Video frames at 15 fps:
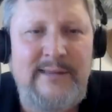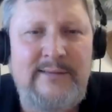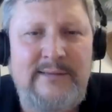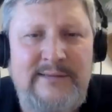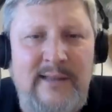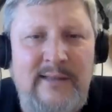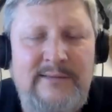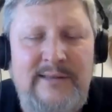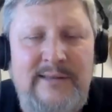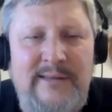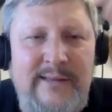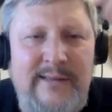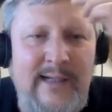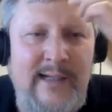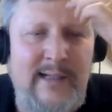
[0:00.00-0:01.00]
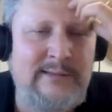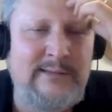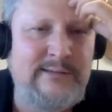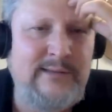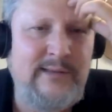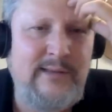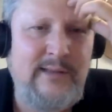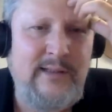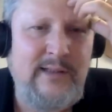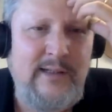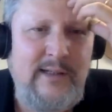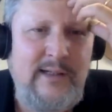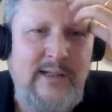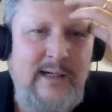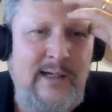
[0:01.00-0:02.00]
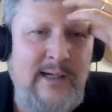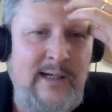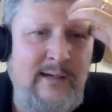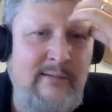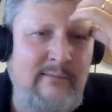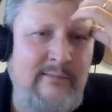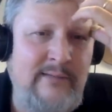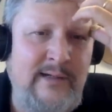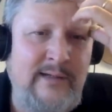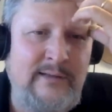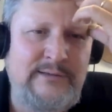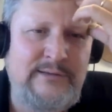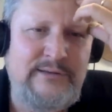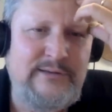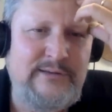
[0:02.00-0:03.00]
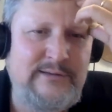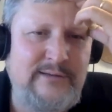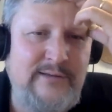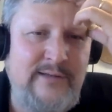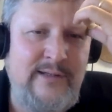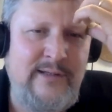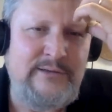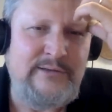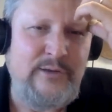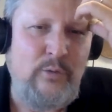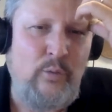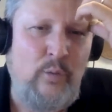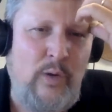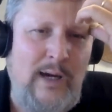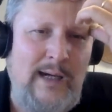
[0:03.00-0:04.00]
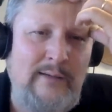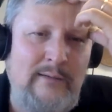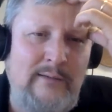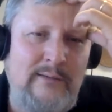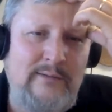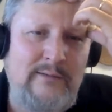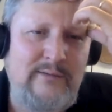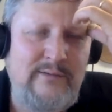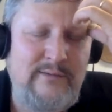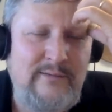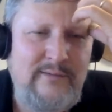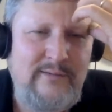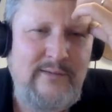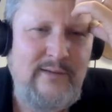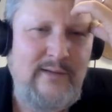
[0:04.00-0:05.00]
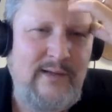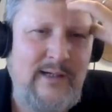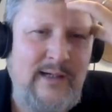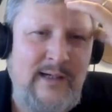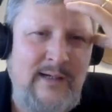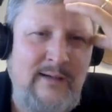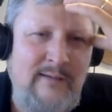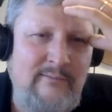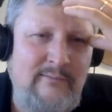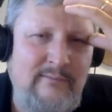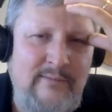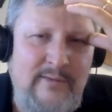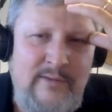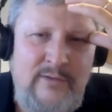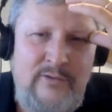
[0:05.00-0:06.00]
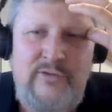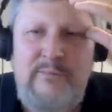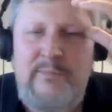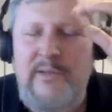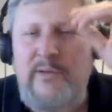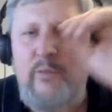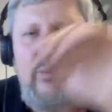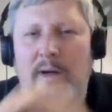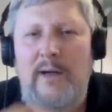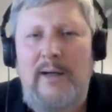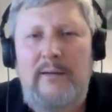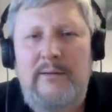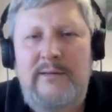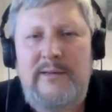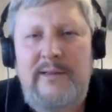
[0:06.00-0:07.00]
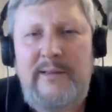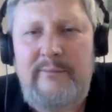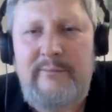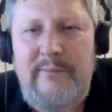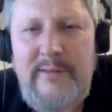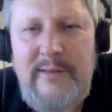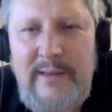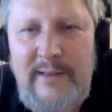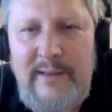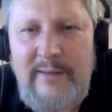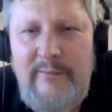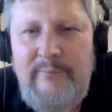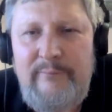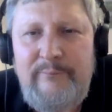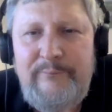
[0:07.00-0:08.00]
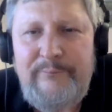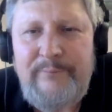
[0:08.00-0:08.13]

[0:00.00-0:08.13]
Celtis occidentalis. Uh, there's there's a wild, uh, there's some other wild uh, um,